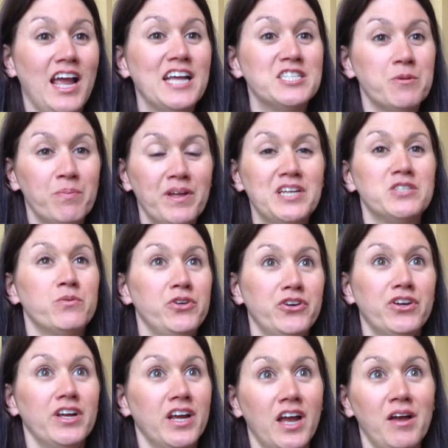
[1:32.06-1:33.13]
it's a place where you
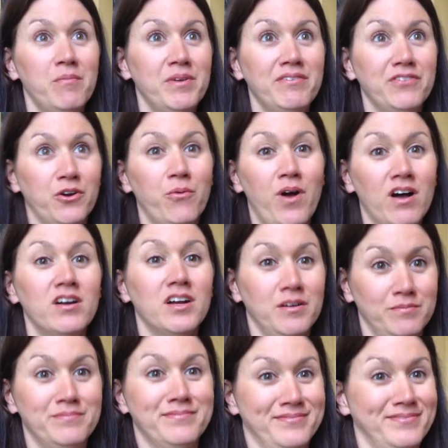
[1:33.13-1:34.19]
can come and feel welcome.